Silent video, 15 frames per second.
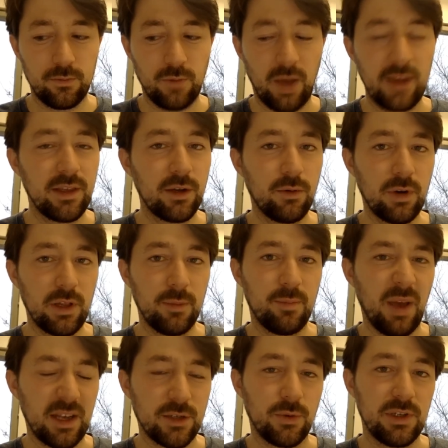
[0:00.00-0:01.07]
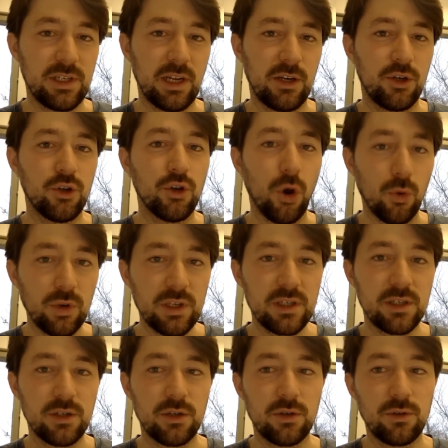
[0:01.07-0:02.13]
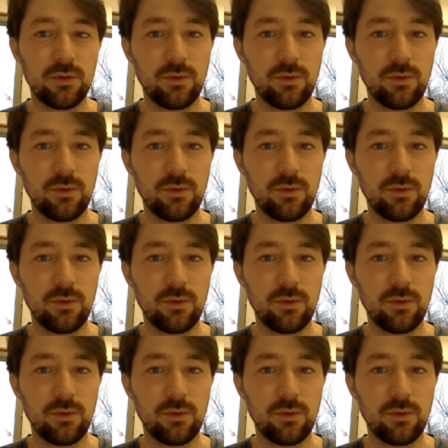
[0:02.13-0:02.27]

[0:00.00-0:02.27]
I think one of the best ways to get noticed